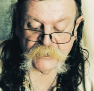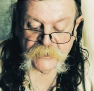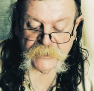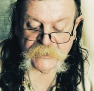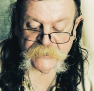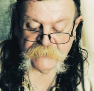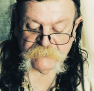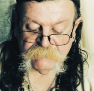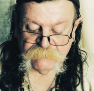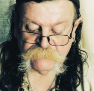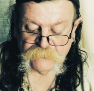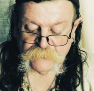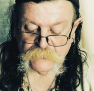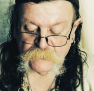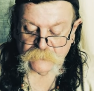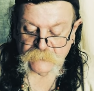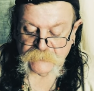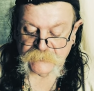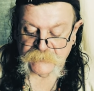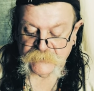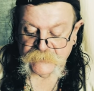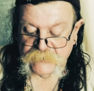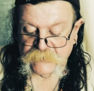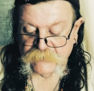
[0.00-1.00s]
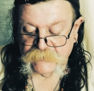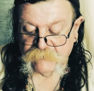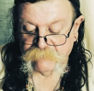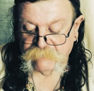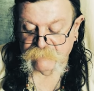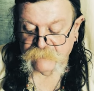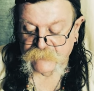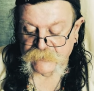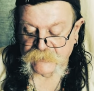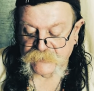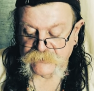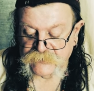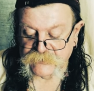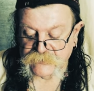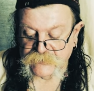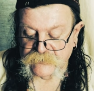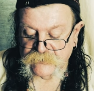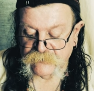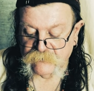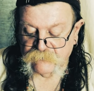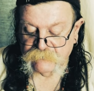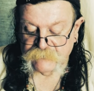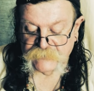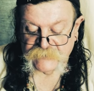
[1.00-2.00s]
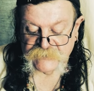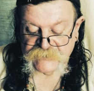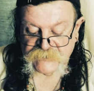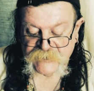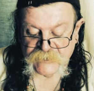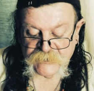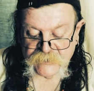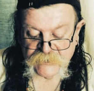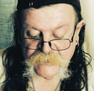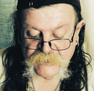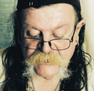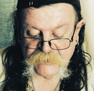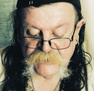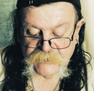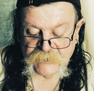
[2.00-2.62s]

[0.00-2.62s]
840, the invasion of East Anglia.